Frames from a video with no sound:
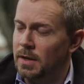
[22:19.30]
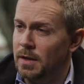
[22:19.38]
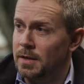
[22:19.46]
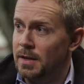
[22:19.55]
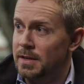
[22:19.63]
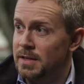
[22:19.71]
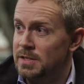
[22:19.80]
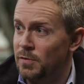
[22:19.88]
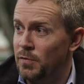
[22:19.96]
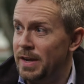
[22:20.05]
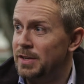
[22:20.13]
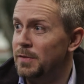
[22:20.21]
as
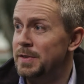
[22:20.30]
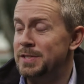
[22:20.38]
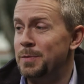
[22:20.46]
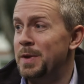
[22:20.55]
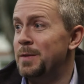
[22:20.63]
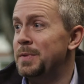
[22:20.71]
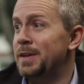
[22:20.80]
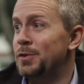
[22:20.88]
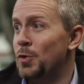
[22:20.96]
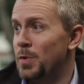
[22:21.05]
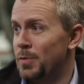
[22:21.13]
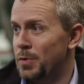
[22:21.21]
effective as it may be,
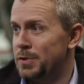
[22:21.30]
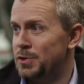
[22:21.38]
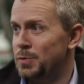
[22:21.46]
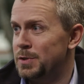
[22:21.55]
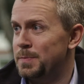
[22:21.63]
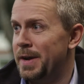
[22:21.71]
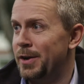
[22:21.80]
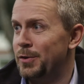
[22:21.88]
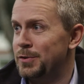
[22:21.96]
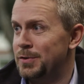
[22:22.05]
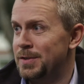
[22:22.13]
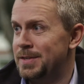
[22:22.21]
no one wants to aspire to